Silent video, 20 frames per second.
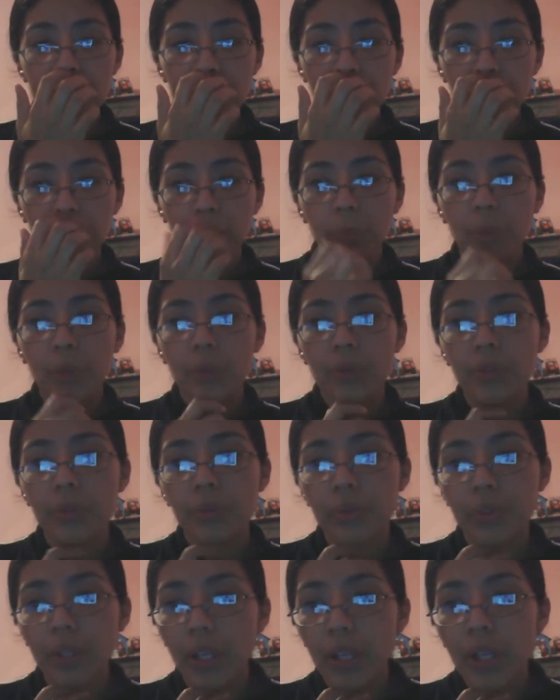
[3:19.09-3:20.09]
and
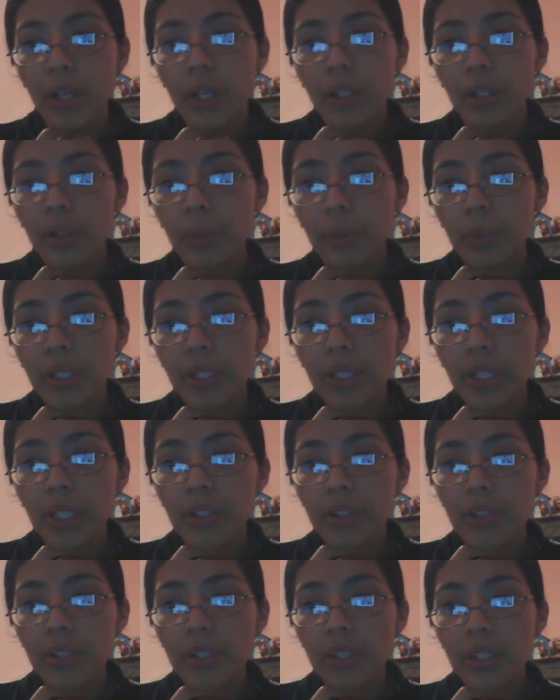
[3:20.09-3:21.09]
foremost,
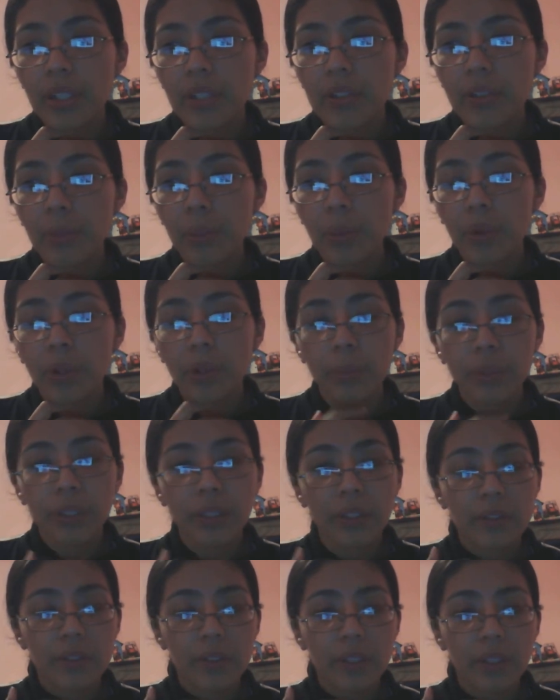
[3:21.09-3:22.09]
communication is important
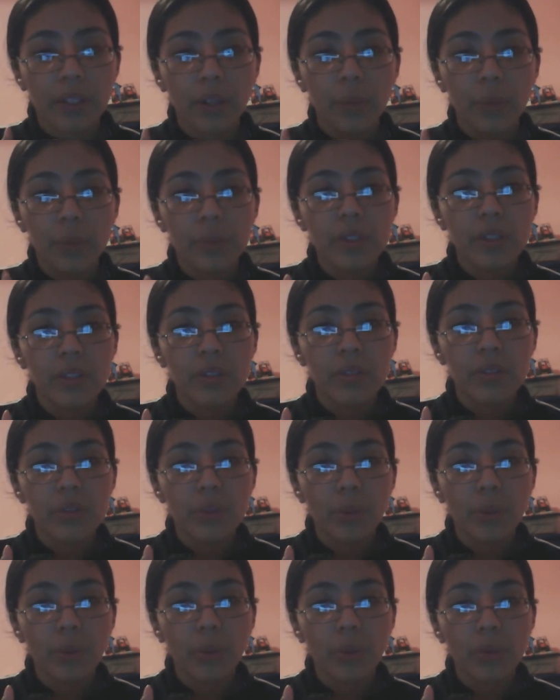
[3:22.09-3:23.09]
because it helps us
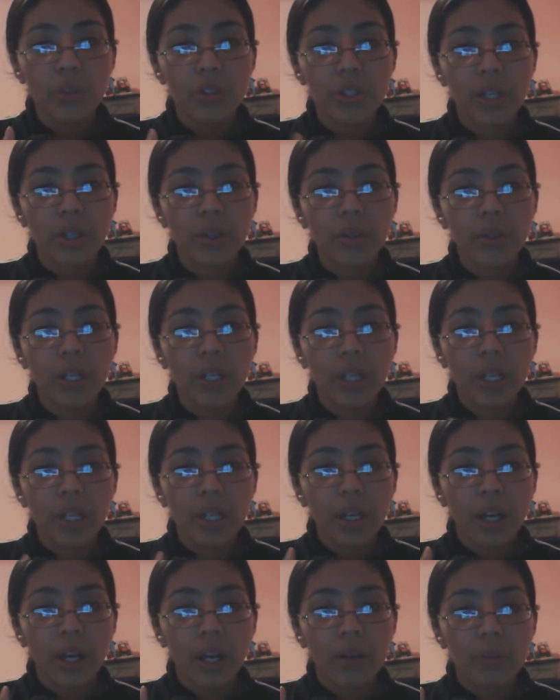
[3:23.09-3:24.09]
to share
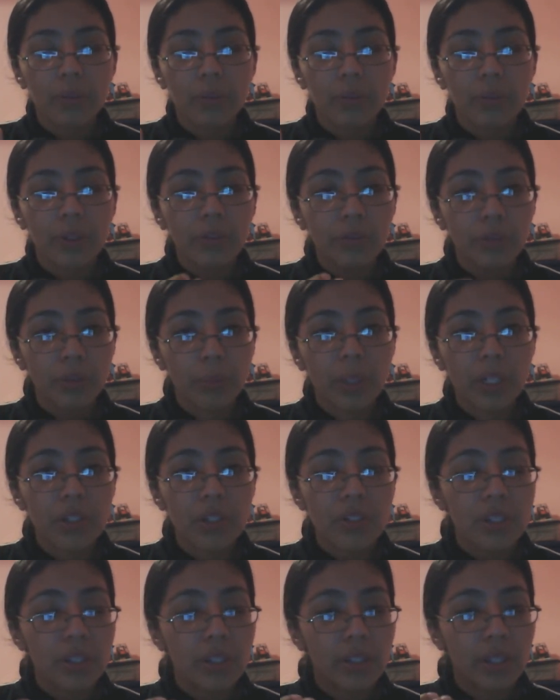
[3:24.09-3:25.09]

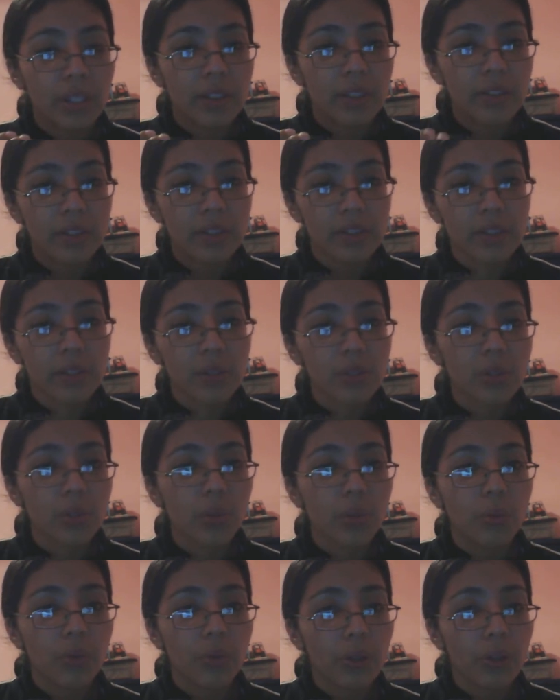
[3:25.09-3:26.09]
information that is essential
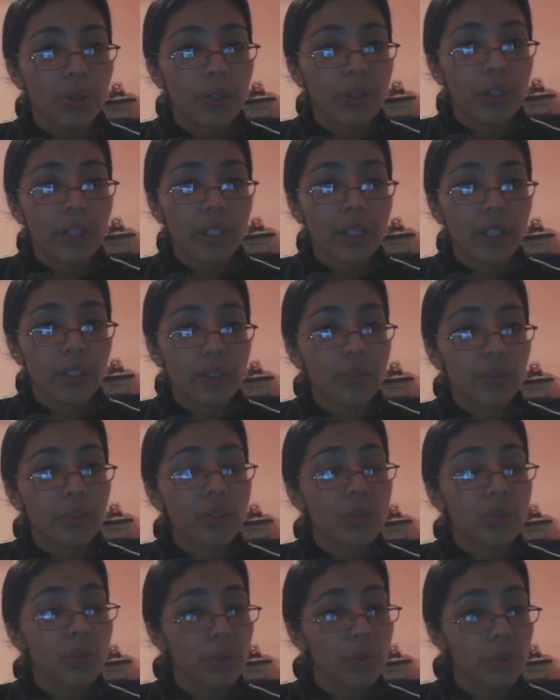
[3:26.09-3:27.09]
for
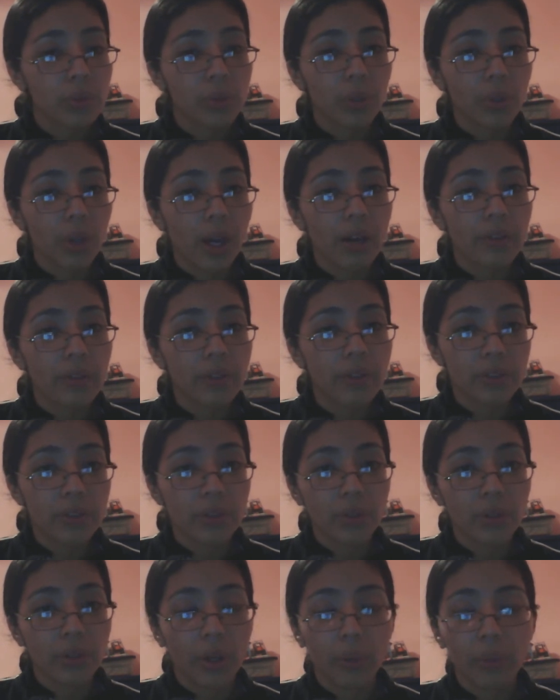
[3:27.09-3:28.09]
individuals to have and to
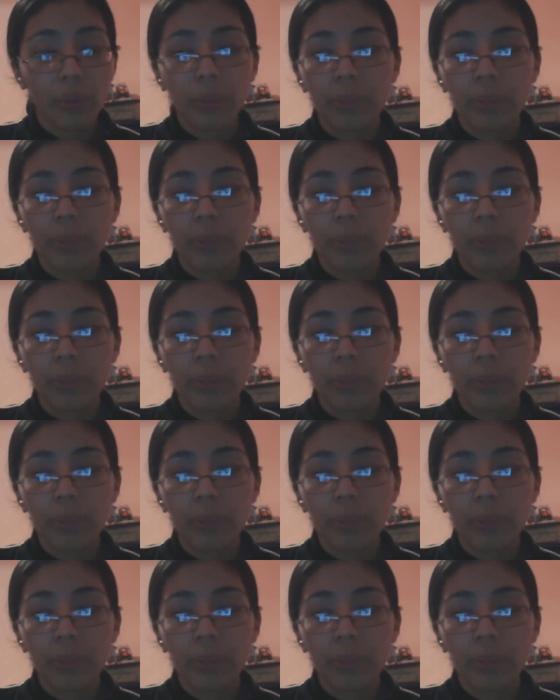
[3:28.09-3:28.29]
know.